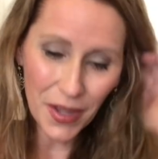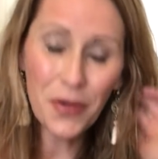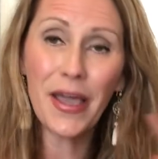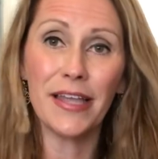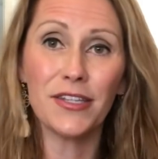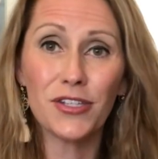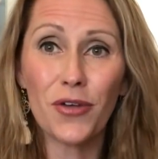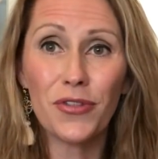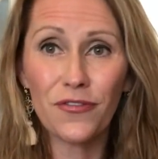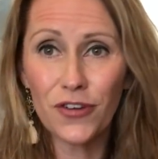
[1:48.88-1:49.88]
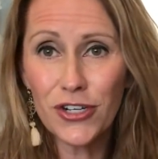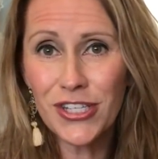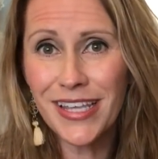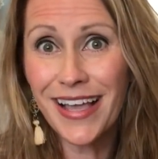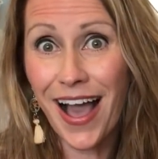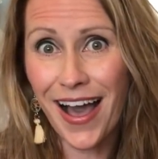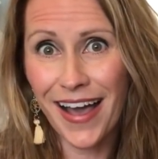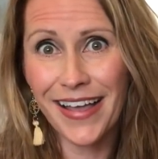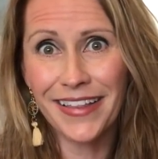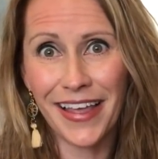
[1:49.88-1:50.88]
Okay, so the first thing
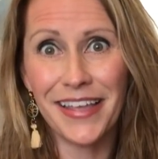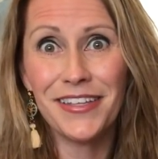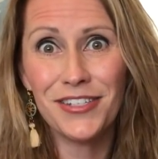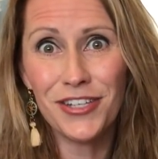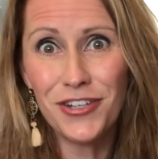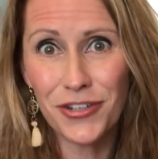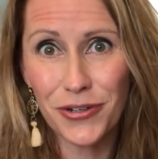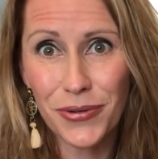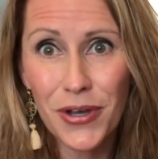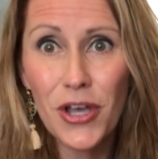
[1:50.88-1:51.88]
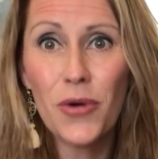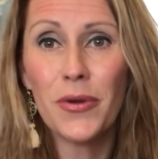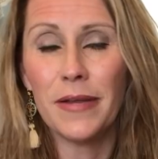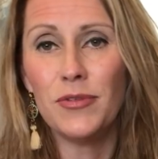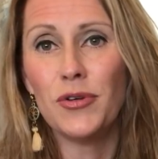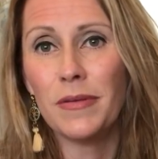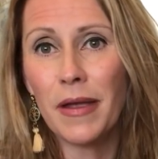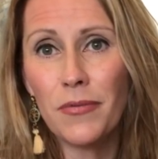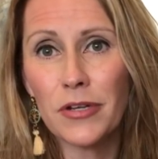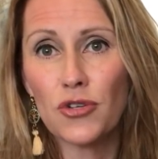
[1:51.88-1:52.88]
I like to do when I'm doing
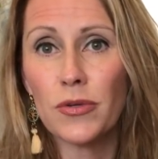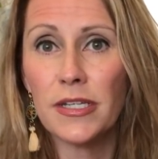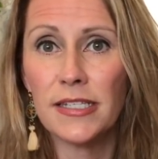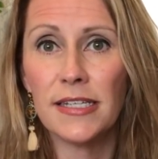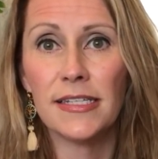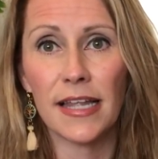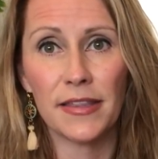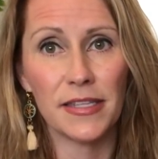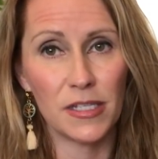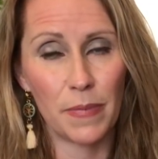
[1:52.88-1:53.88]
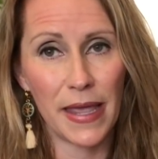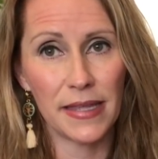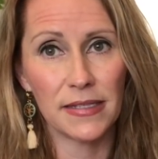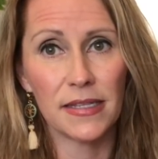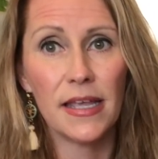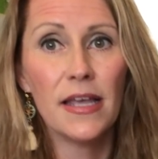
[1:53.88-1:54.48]
my ritual is to set the space.